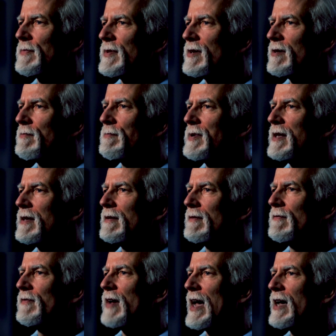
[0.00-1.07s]
There are
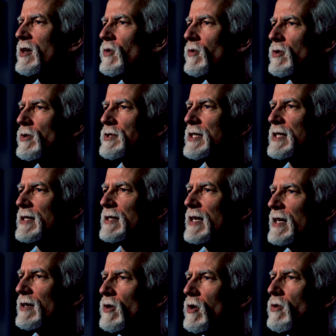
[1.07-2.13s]
big vacuoles and,
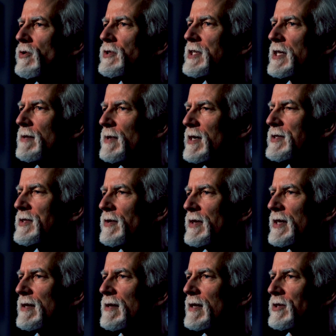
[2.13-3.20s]
and holes in the muscle
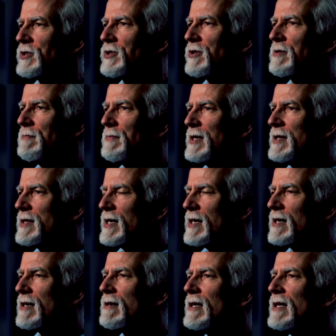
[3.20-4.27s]
that, that shouldn't be
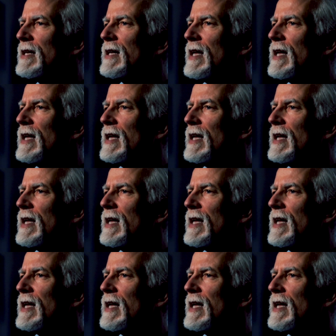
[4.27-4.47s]
there.